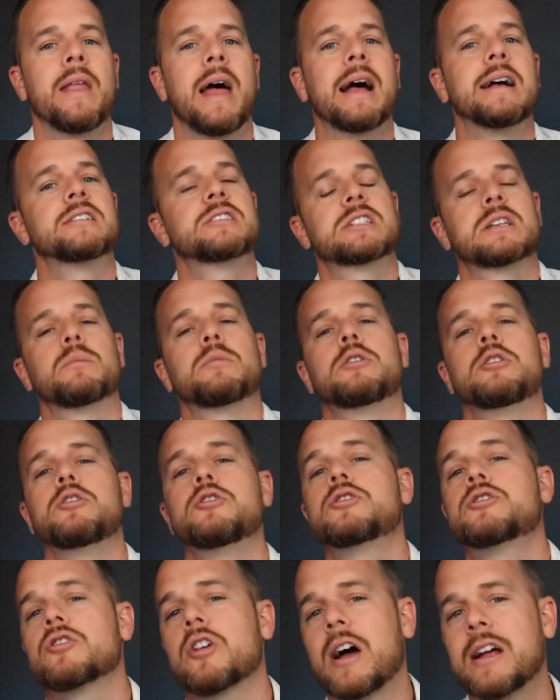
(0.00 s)
As someone
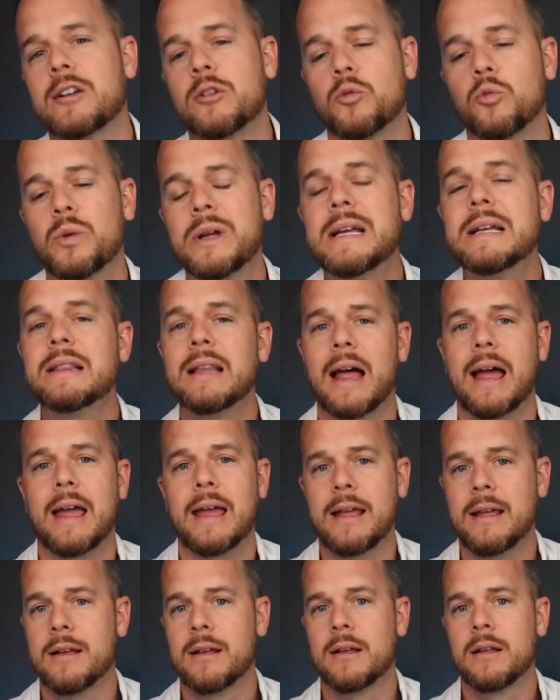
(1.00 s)
who's trying to
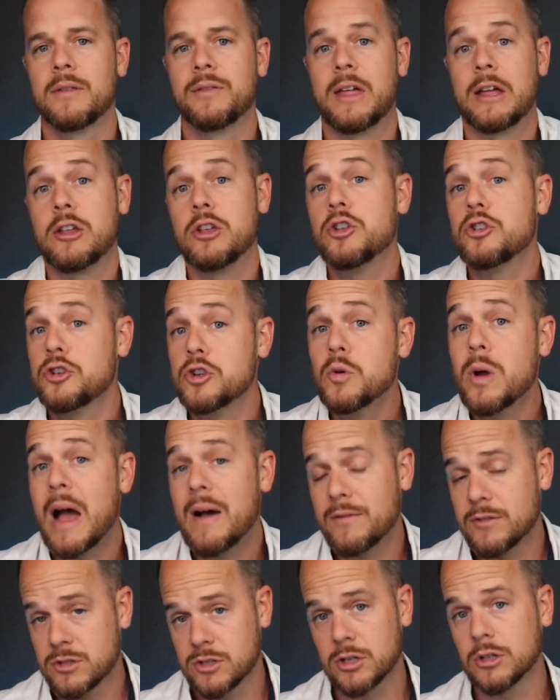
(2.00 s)
relay that you do
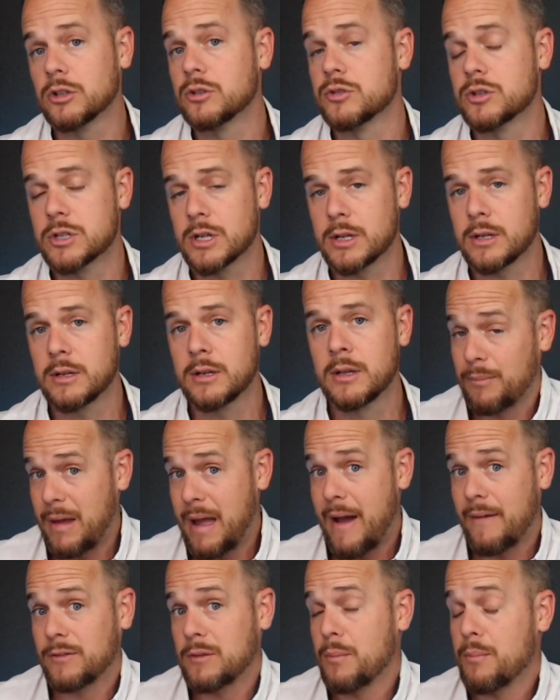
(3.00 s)
have a solution,
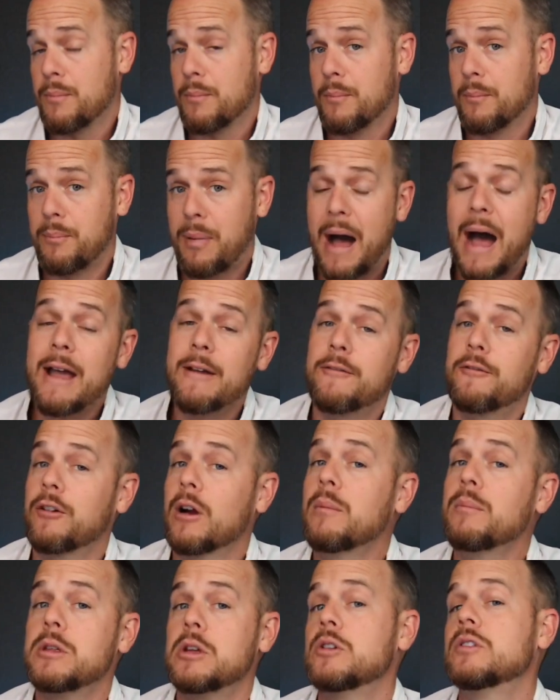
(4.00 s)
they have to buy
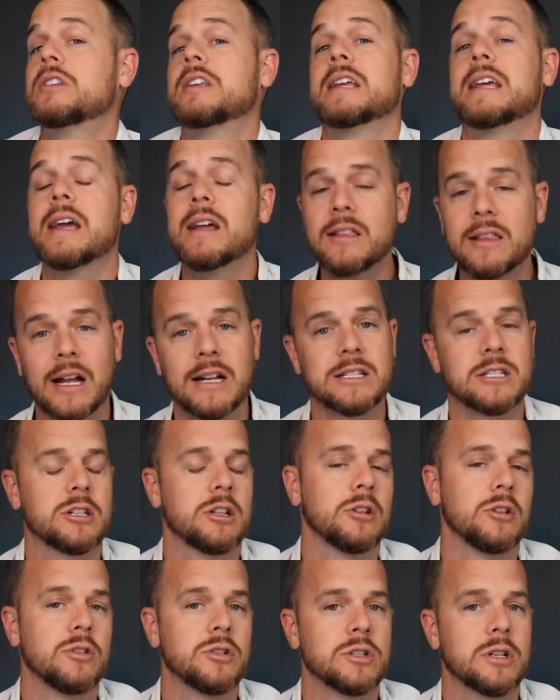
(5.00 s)
from you to get that
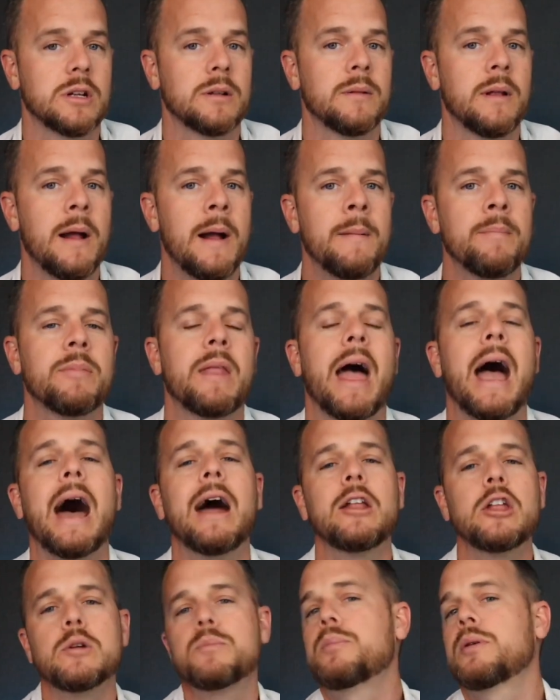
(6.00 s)
solution.
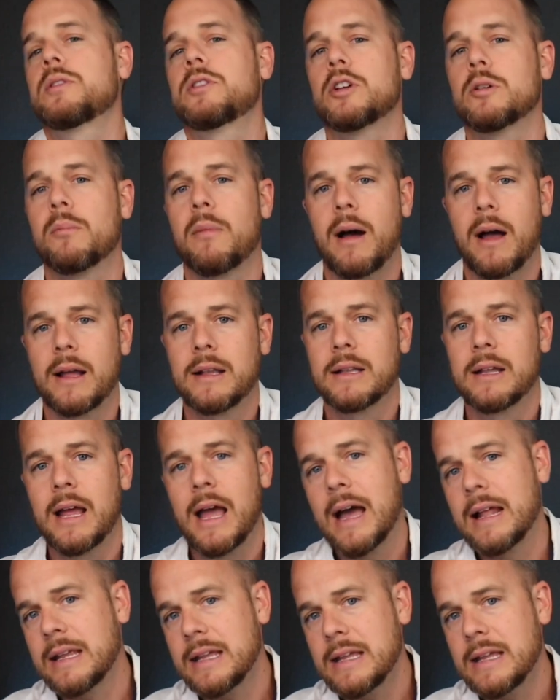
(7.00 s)
How do you put their mind at